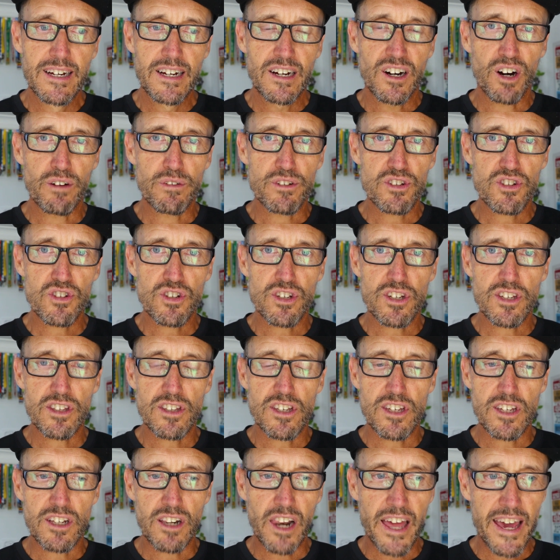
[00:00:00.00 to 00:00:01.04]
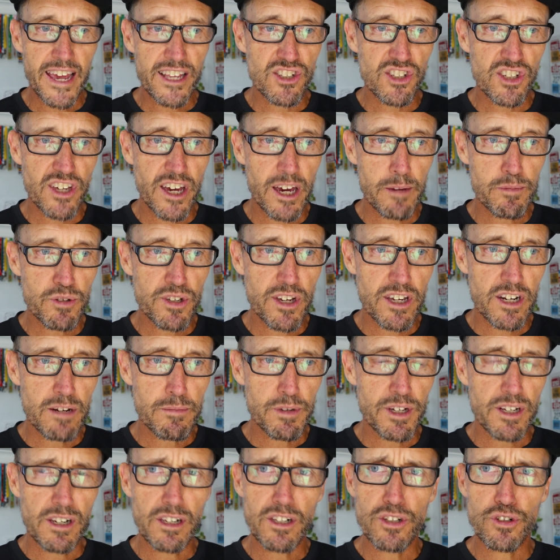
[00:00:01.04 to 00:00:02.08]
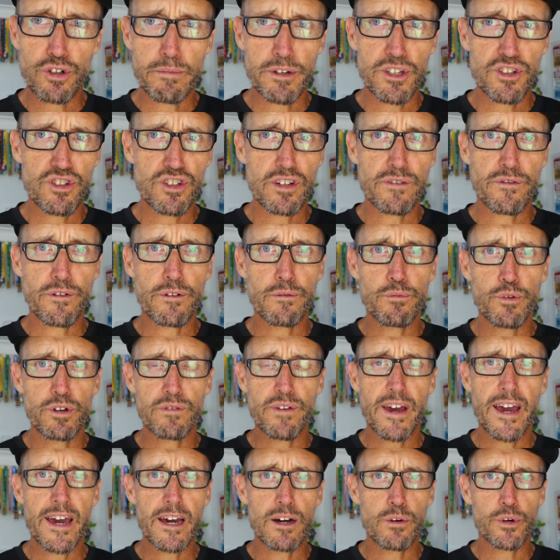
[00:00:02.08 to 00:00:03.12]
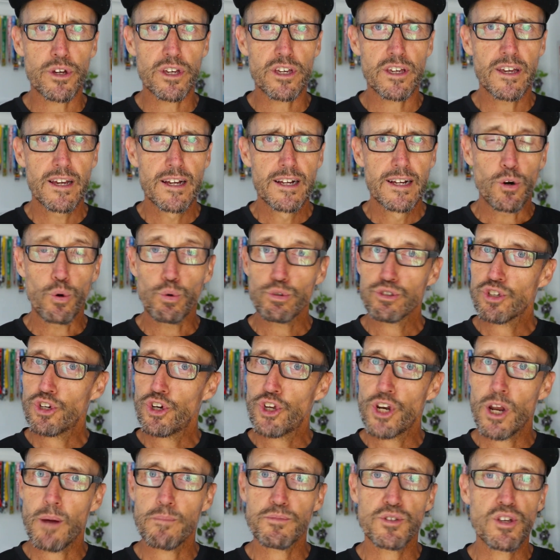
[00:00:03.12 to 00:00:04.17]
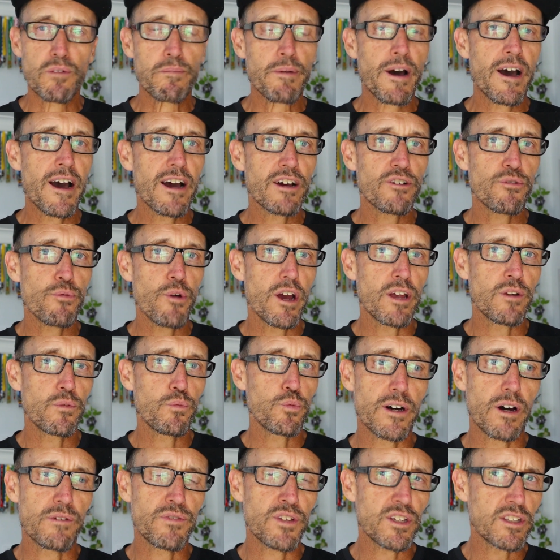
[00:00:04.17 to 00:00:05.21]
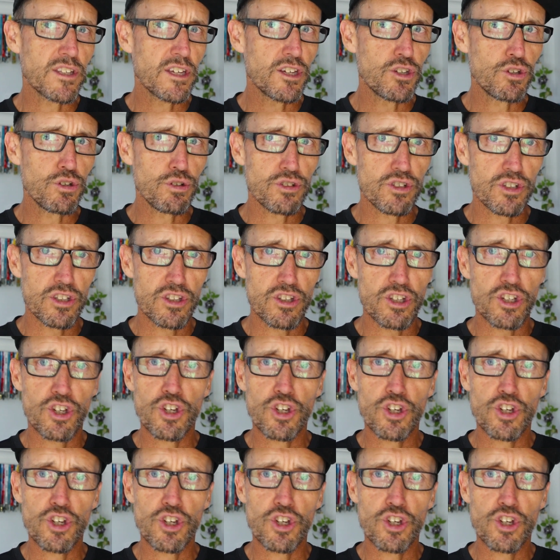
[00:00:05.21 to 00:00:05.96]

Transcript: Obviously, the landscape's going to be a little bit different with how we all turn up to Parkrun. I think they're using the